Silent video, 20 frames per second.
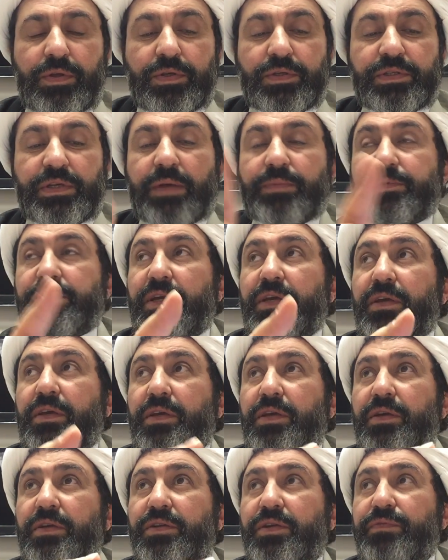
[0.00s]
Some
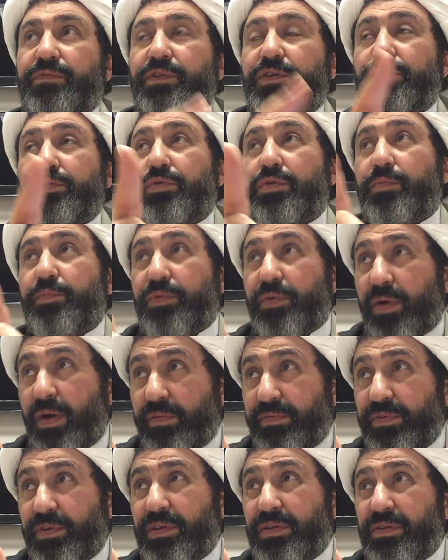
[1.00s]
say he refers to the
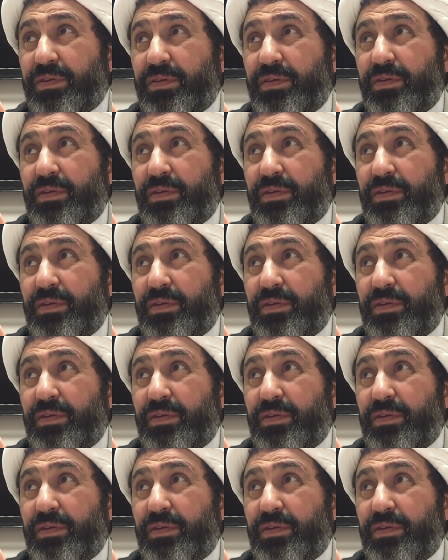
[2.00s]
Prophet.